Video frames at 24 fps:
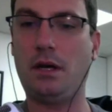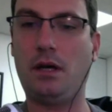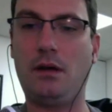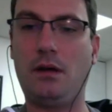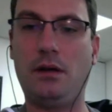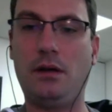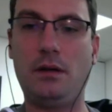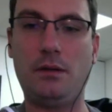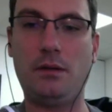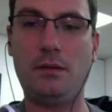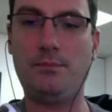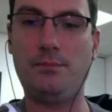
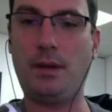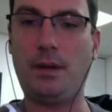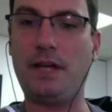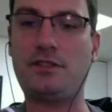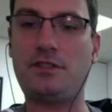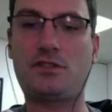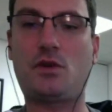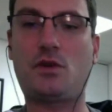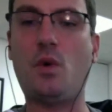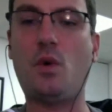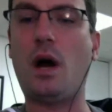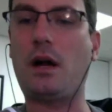best
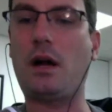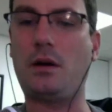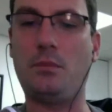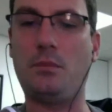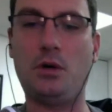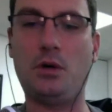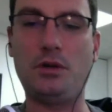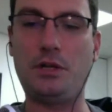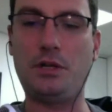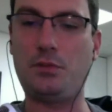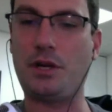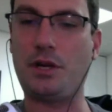
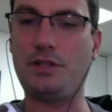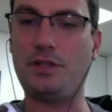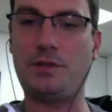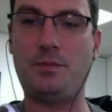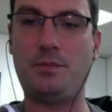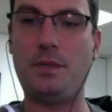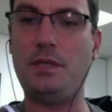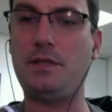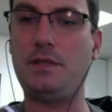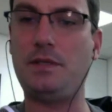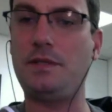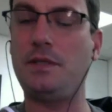guacamole
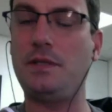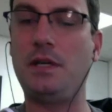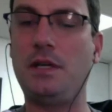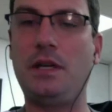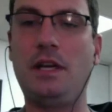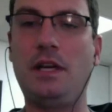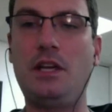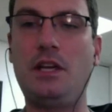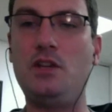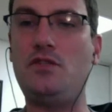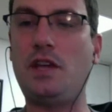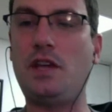recipes.
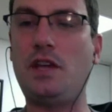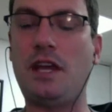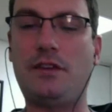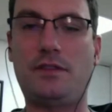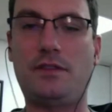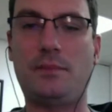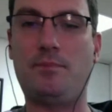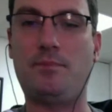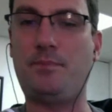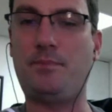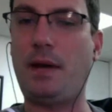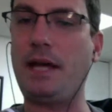You take the
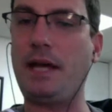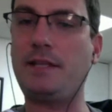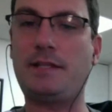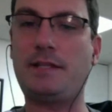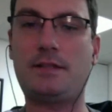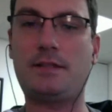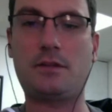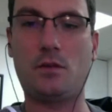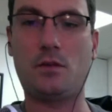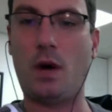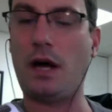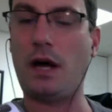best
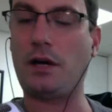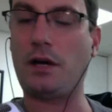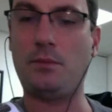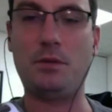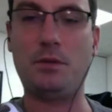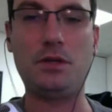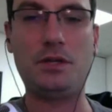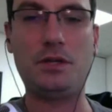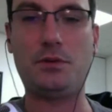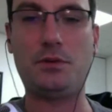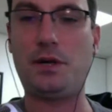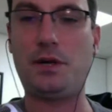
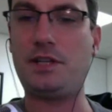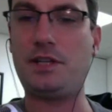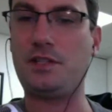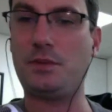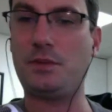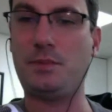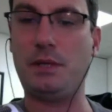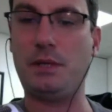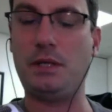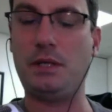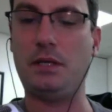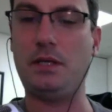guacamole
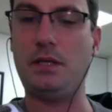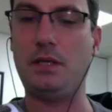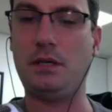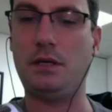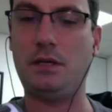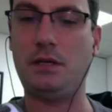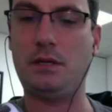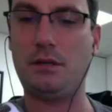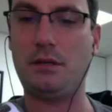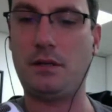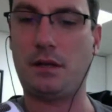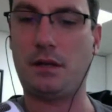recipe
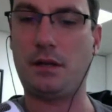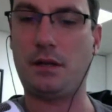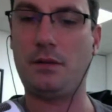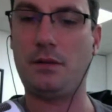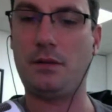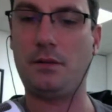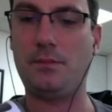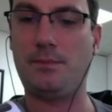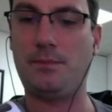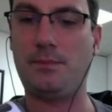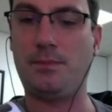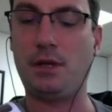
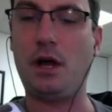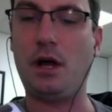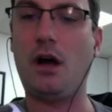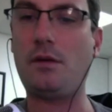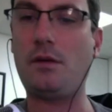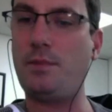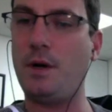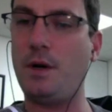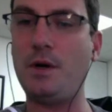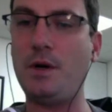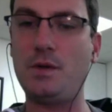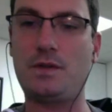blog
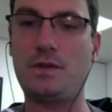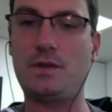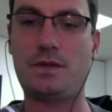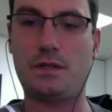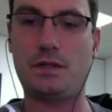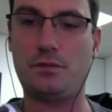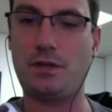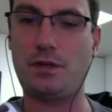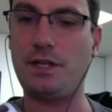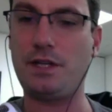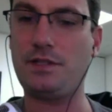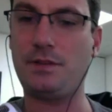posts and
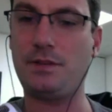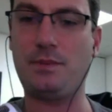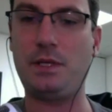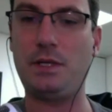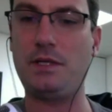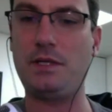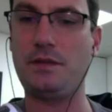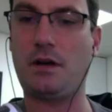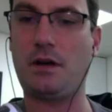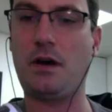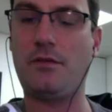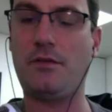recipes
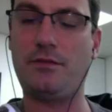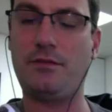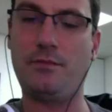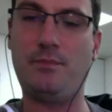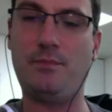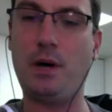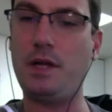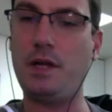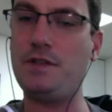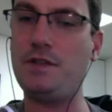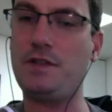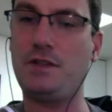off of
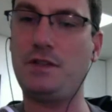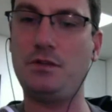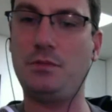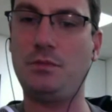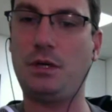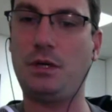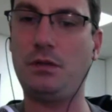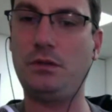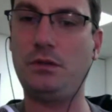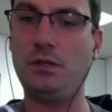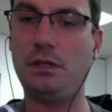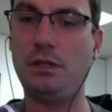
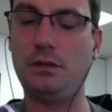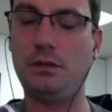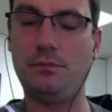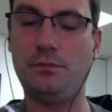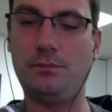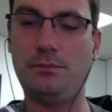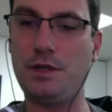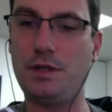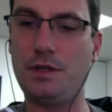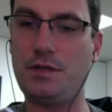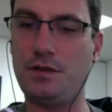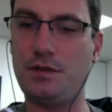BuzzSumo.
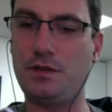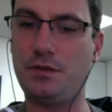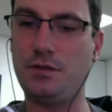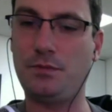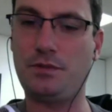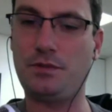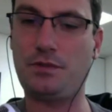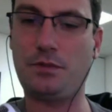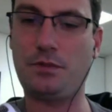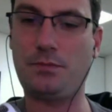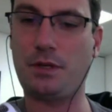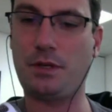
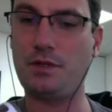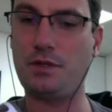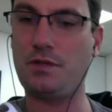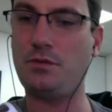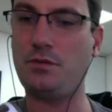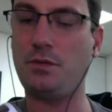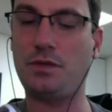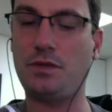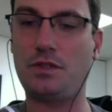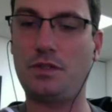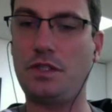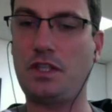BuzzSumo
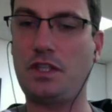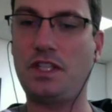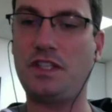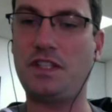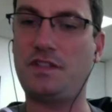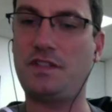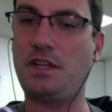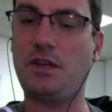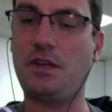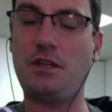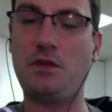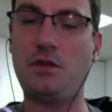is just going to
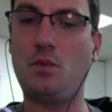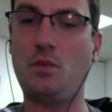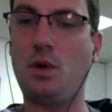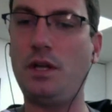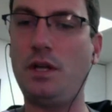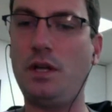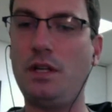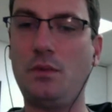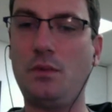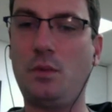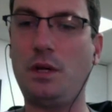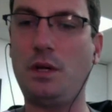tell you what
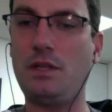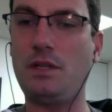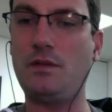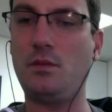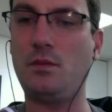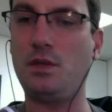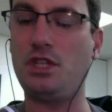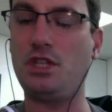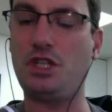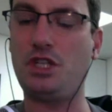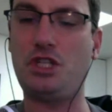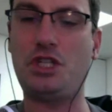was
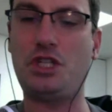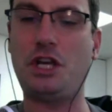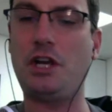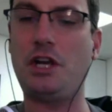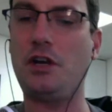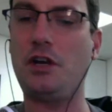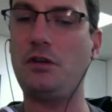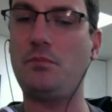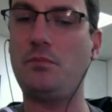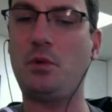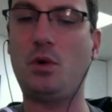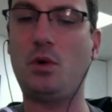shared
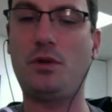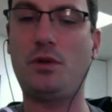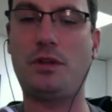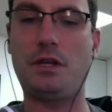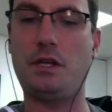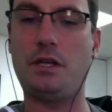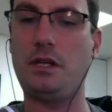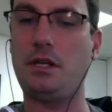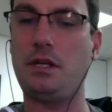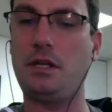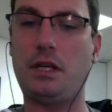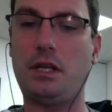more than
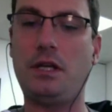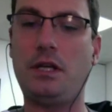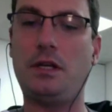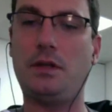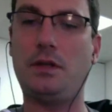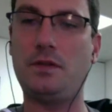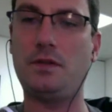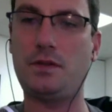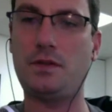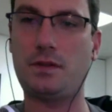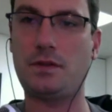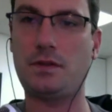anything else